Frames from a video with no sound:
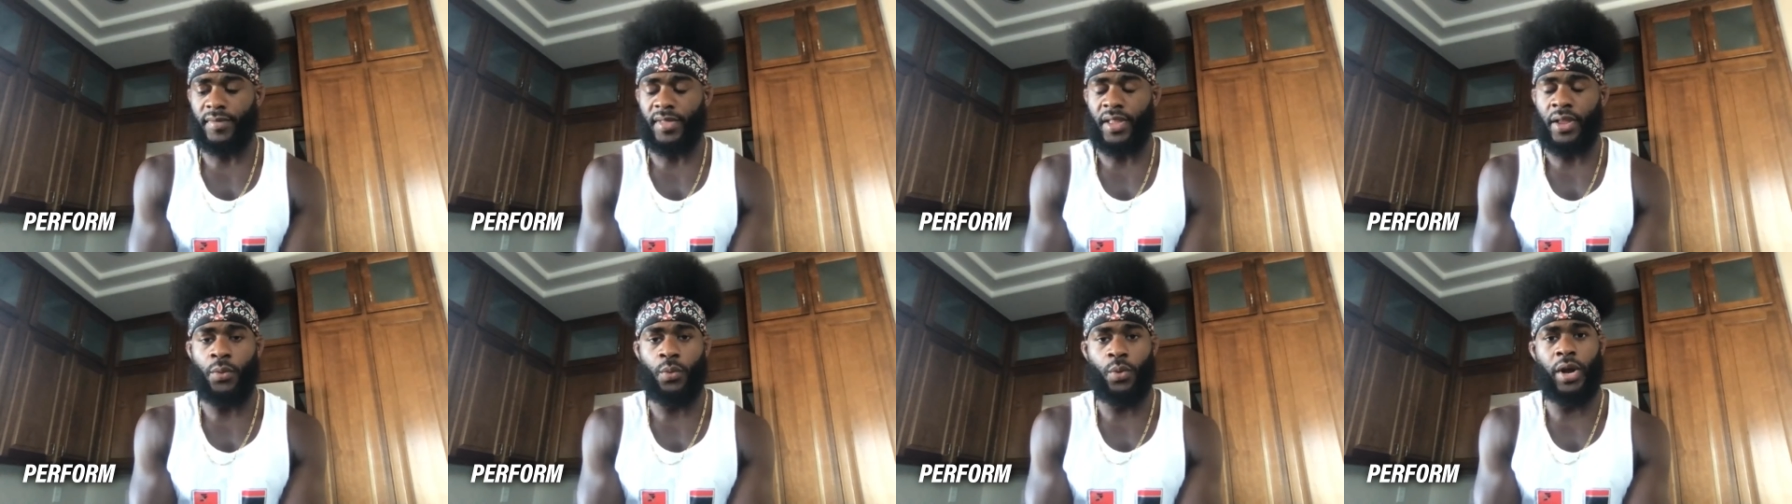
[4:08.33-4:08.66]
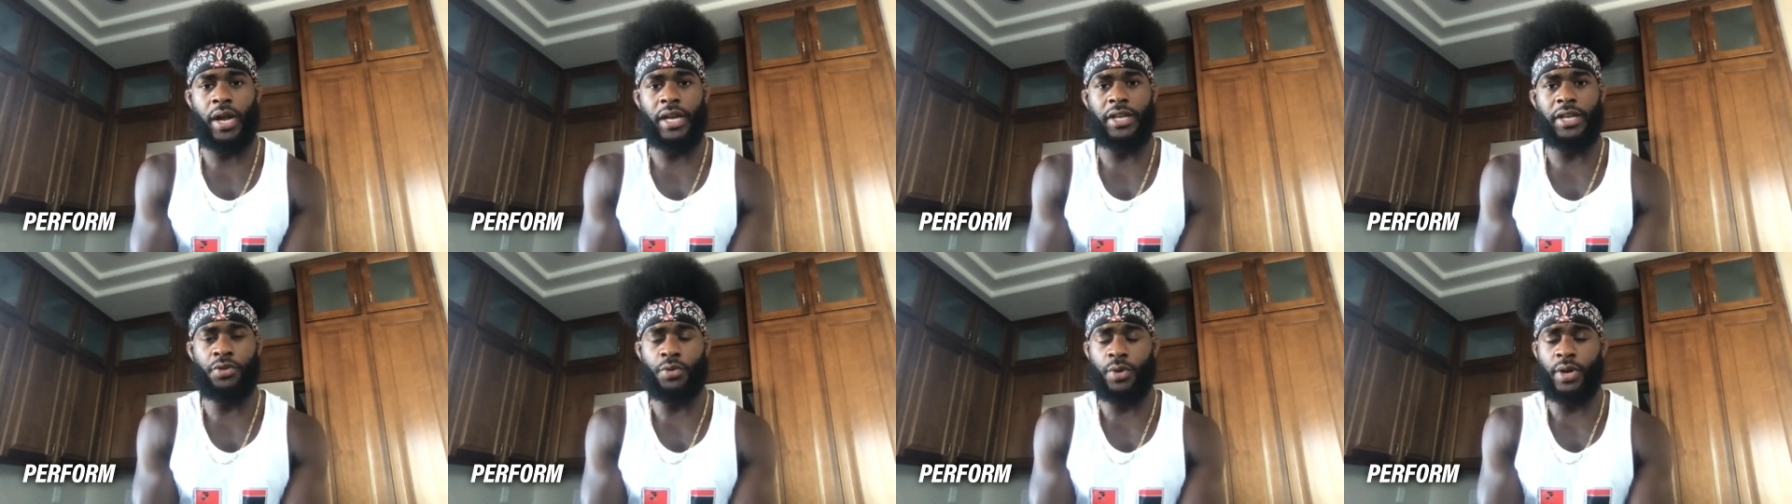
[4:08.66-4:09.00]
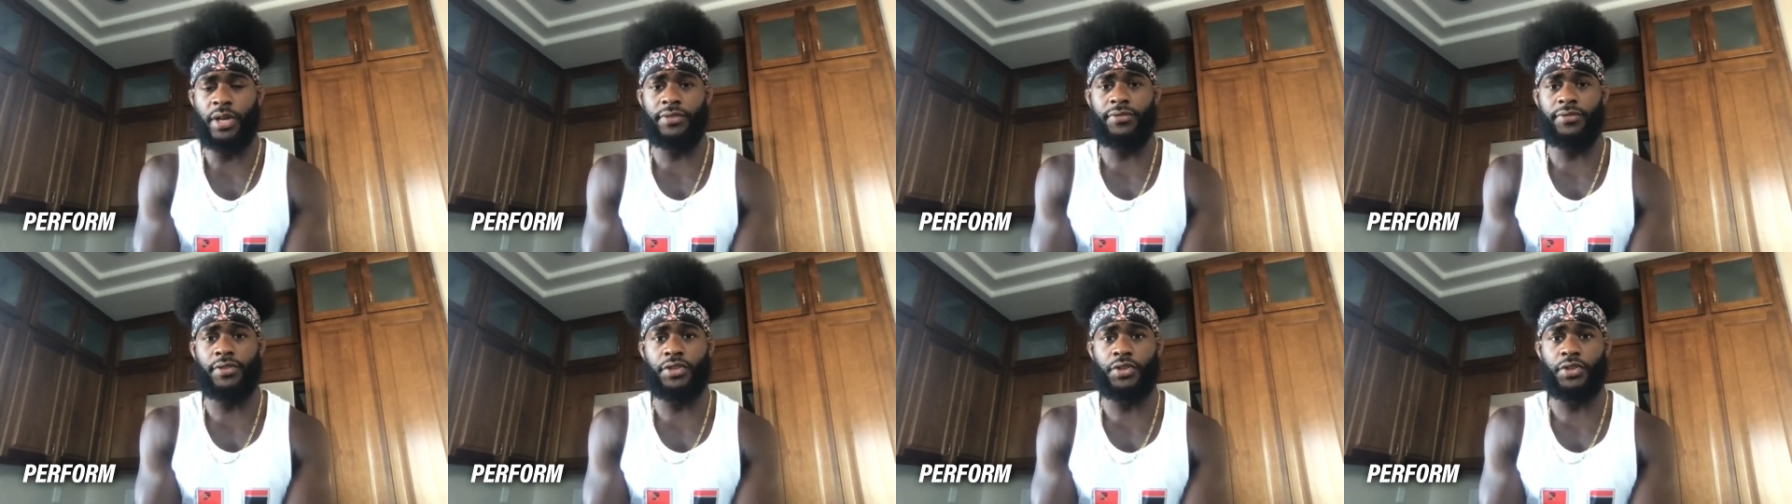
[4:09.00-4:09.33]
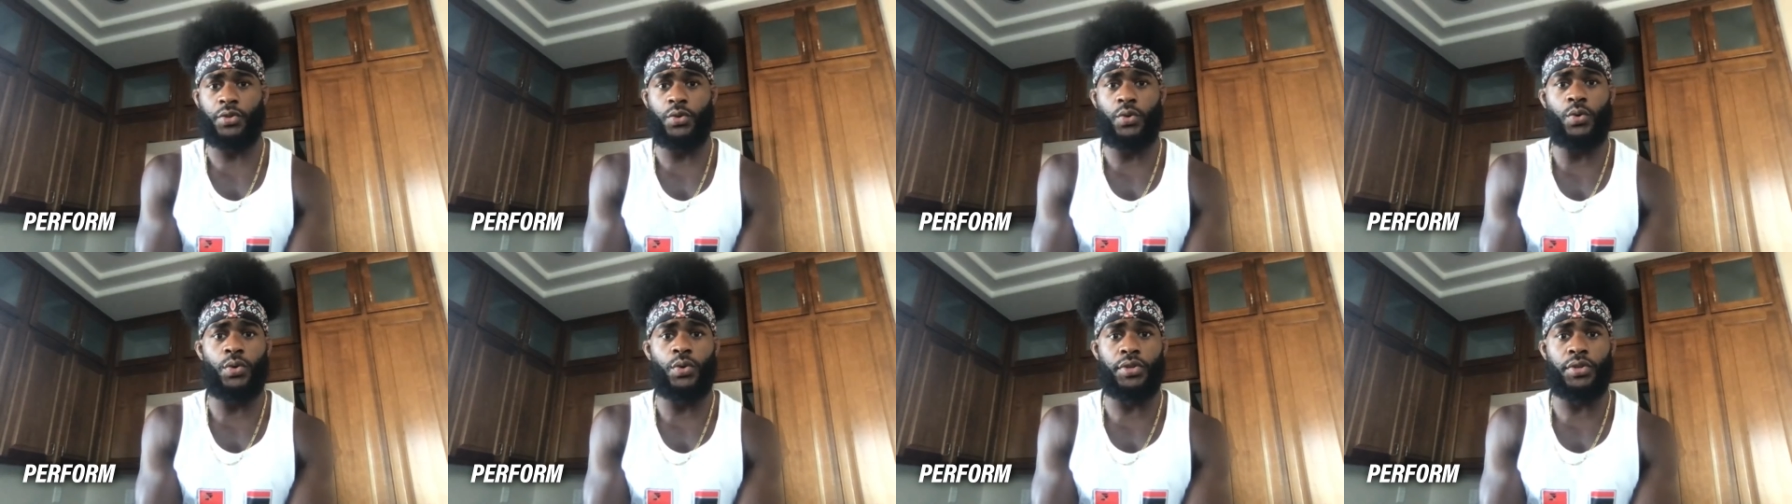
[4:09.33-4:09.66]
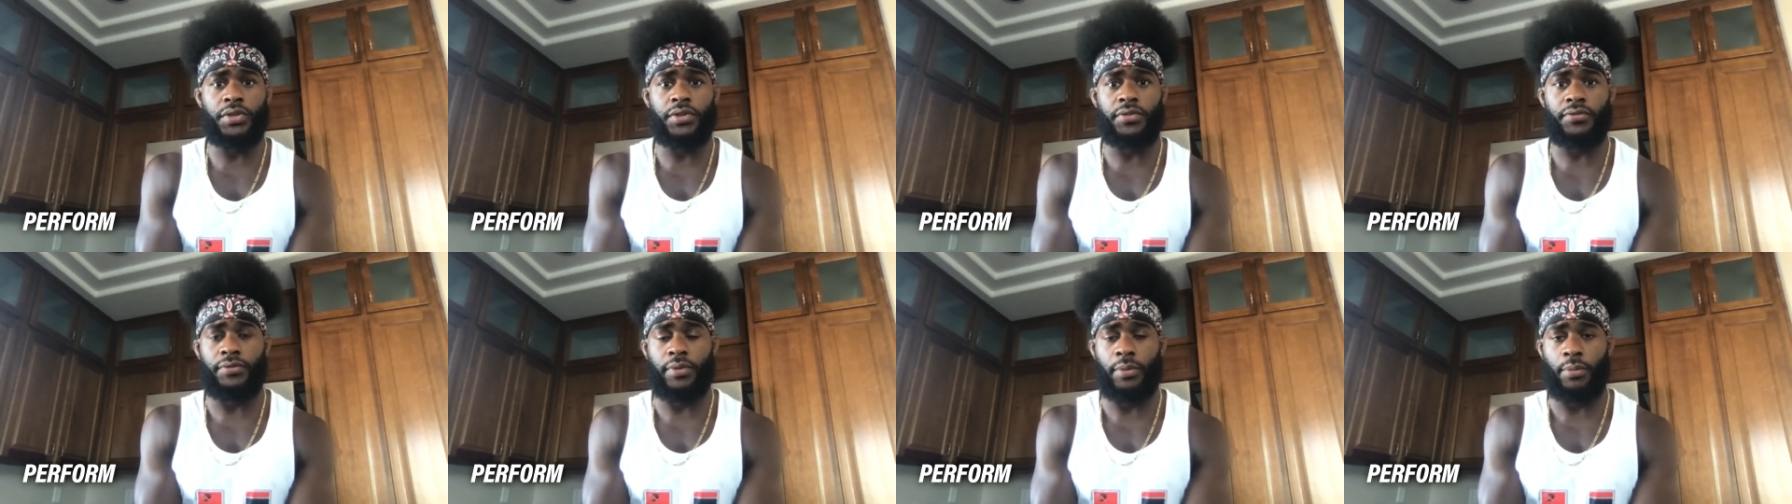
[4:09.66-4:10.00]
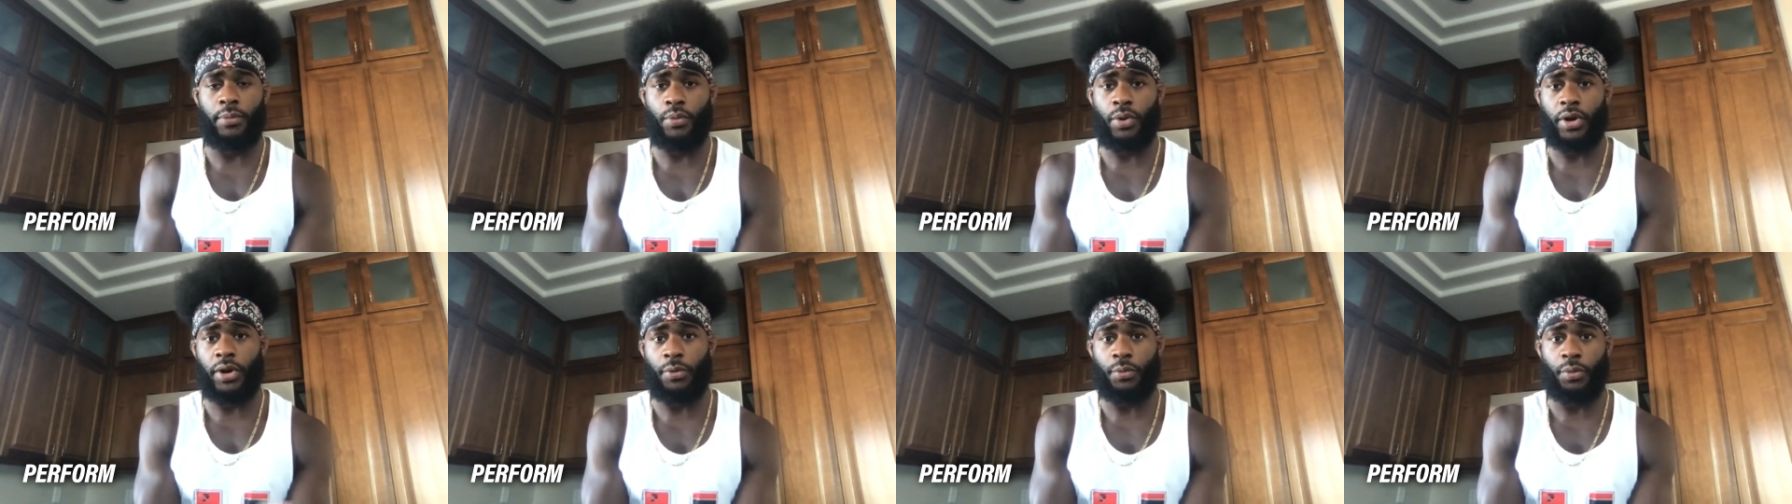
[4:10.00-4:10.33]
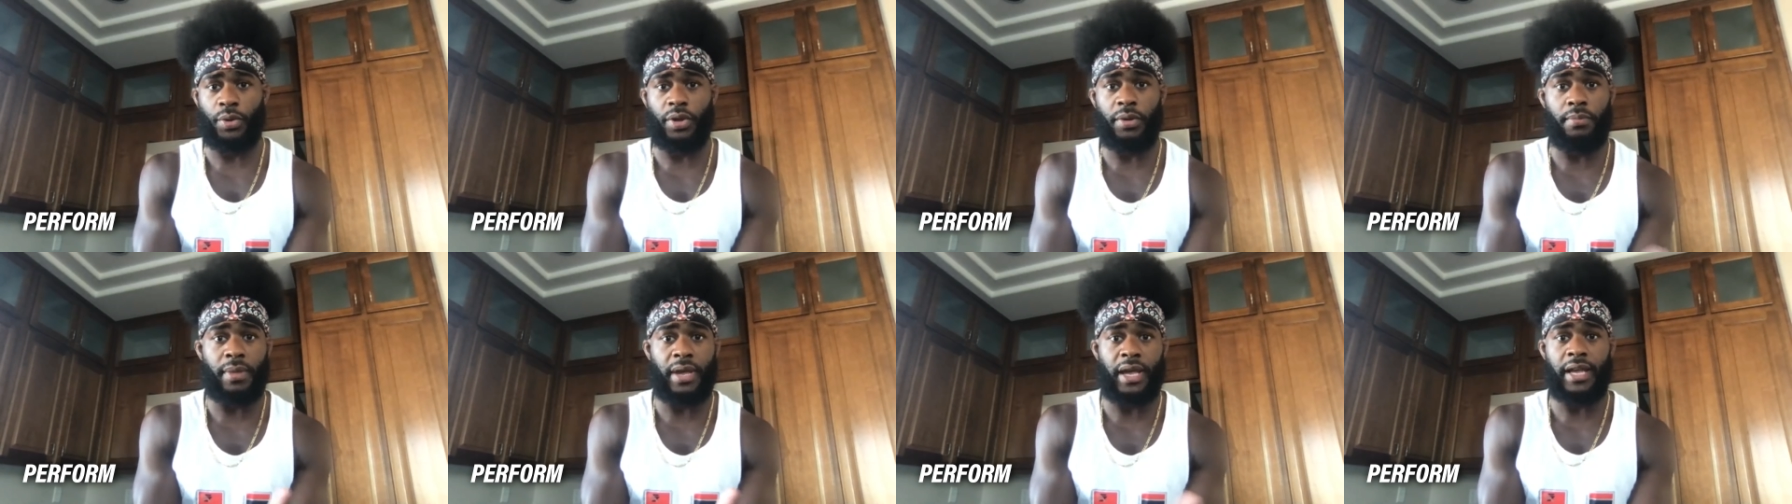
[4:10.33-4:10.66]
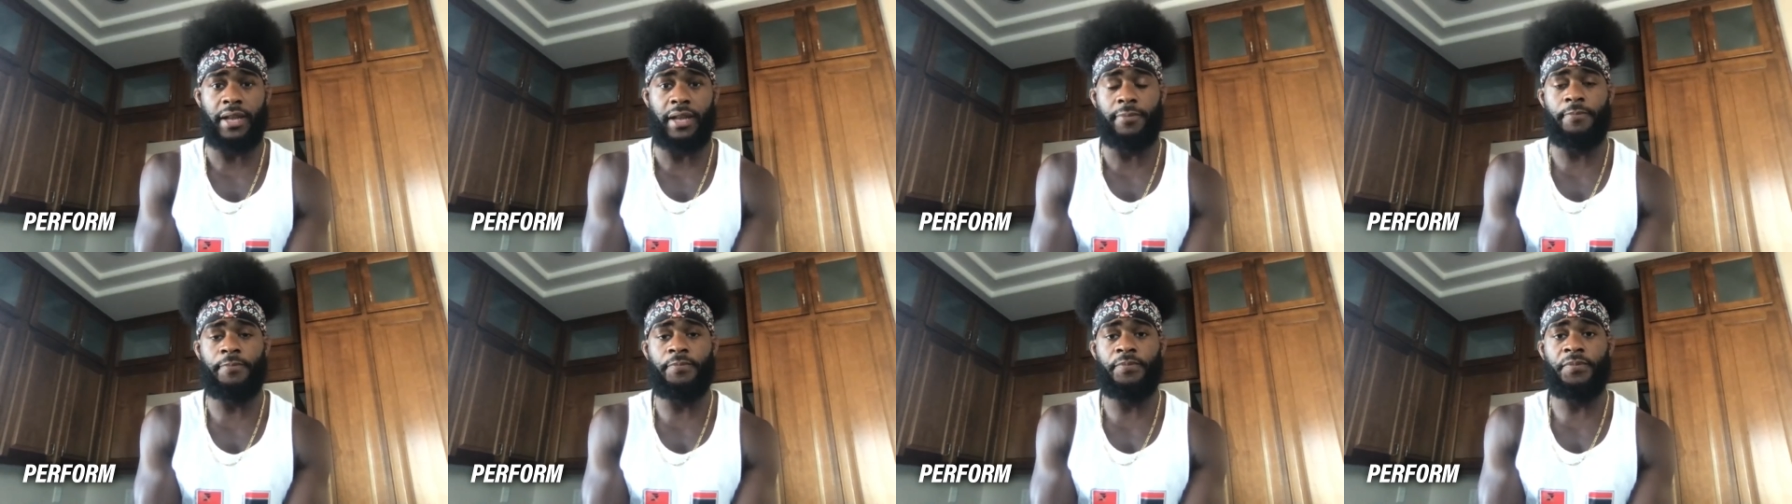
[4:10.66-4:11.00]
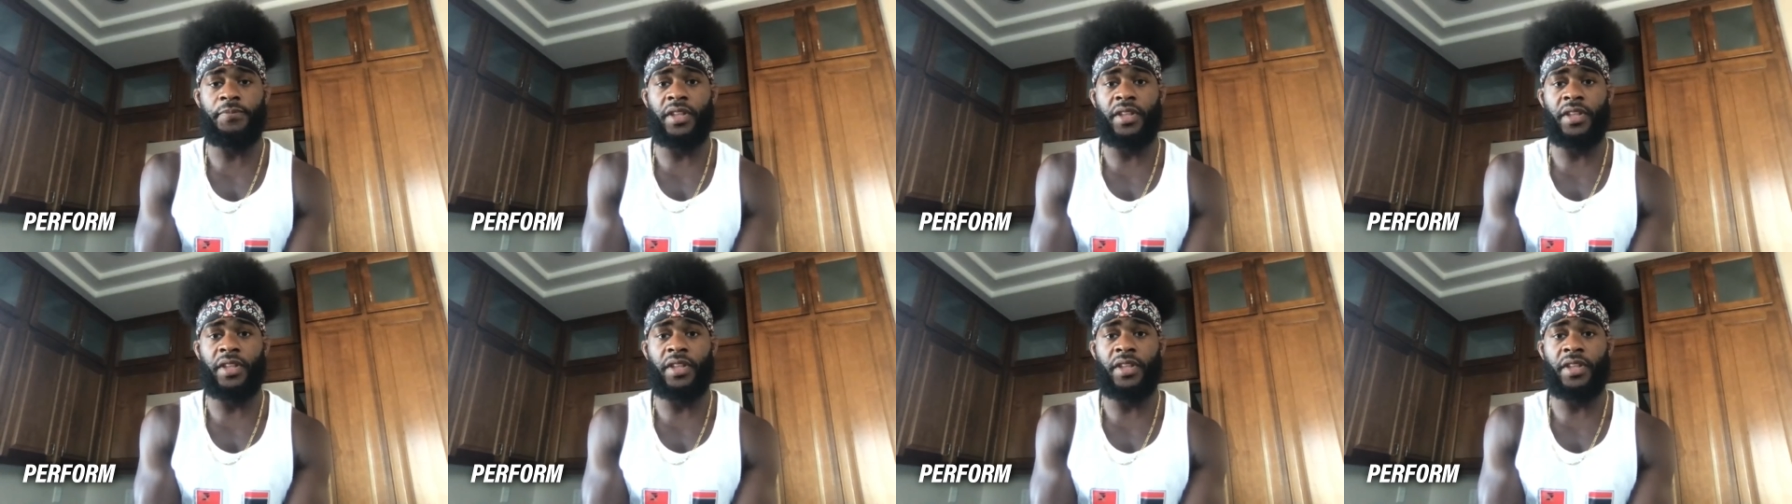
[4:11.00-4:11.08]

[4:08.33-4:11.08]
where I transferred schools from where we met